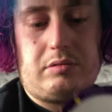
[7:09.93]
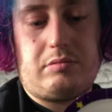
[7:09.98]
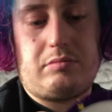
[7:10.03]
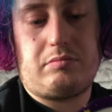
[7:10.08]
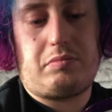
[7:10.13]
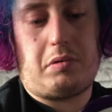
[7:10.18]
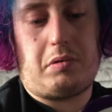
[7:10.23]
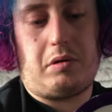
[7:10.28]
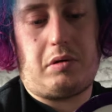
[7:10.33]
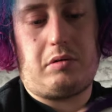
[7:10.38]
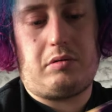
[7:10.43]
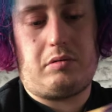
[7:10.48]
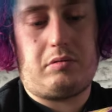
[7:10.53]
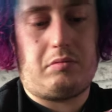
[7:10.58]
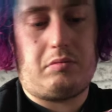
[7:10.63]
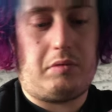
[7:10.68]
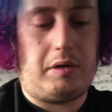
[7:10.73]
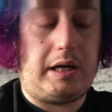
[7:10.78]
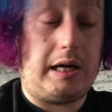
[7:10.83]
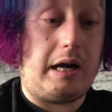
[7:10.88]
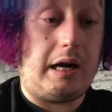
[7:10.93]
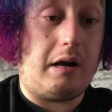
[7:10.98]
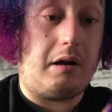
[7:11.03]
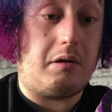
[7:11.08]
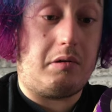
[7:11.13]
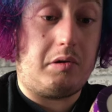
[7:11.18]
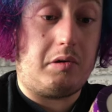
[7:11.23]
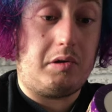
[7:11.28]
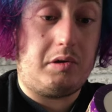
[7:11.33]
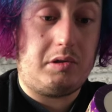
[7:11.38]
But
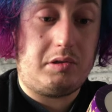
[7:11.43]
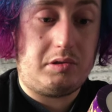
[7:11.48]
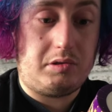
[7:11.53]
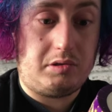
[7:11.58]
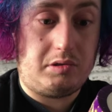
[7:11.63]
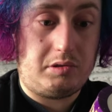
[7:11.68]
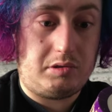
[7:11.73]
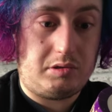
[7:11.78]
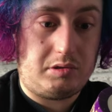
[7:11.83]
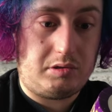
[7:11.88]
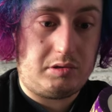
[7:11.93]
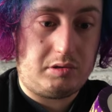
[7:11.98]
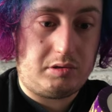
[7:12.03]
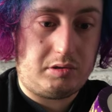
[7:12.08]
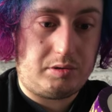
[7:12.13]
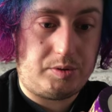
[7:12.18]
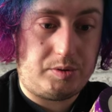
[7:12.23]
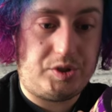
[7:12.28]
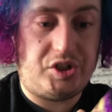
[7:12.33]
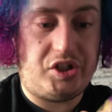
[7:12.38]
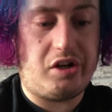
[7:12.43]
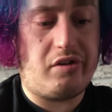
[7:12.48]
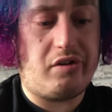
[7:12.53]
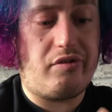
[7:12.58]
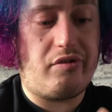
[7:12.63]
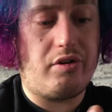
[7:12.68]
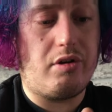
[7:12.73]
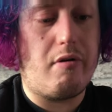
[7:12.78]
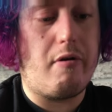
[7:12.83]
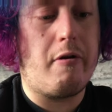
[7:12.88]
wow, G
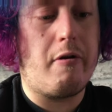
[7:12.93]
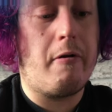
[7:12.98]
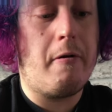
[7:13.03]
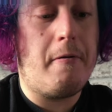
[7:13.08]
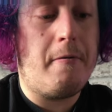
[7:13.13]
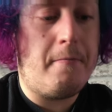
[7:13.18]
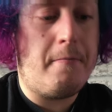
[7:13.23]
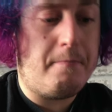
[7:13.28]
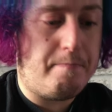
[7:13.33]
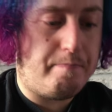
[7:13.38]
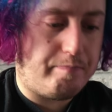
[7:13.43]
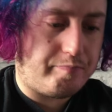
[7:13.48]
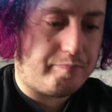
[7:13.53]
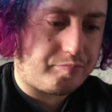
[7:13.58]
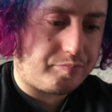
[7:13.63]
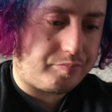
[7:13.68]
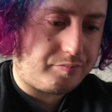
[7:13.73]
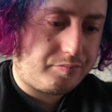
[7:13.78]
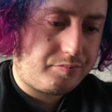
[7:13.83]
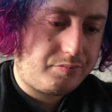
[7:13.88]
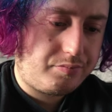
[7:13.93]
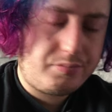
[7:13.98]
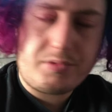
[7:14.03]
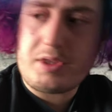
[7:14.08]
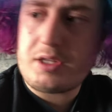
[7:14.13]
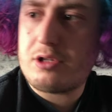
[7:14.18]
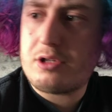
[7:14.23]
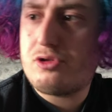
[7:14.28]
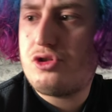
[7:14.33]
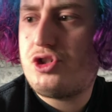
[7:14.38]
Fuel?
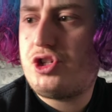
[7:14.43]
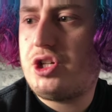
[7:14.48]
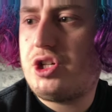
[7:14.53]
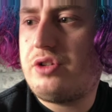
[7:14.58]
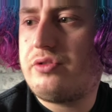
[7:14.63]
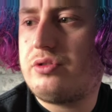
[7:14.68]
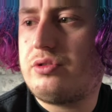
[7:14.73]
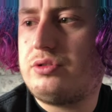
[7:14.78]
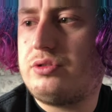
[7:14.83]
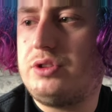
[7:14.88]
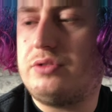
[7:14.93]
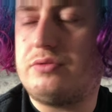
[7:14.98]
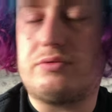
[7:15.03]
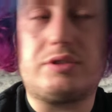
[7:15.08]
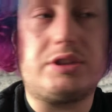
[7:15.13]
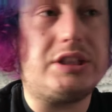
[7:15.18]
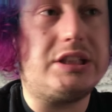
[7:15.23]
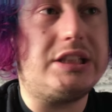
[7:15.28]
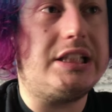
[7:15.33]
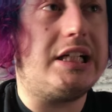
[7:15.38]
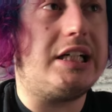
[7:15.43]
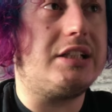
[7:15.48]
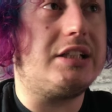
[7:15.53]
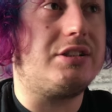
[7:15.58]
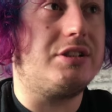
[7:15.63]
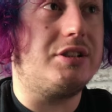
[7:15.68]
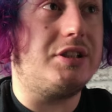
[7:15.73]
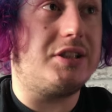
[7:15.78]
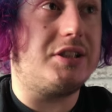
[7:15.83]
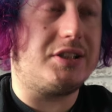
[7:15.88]
Do you feel you really
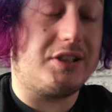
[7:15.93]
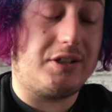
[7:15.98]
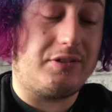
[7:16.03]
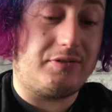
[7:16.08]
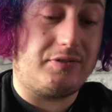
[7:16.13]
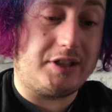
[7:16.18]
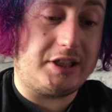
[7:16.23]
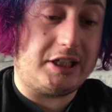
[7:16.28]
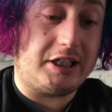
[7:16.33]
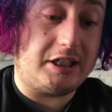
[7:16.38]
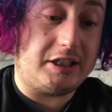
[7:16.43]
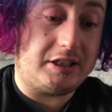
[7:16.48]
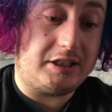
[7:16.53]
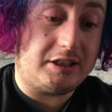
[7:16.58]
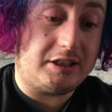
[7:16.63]
outdone yourself again?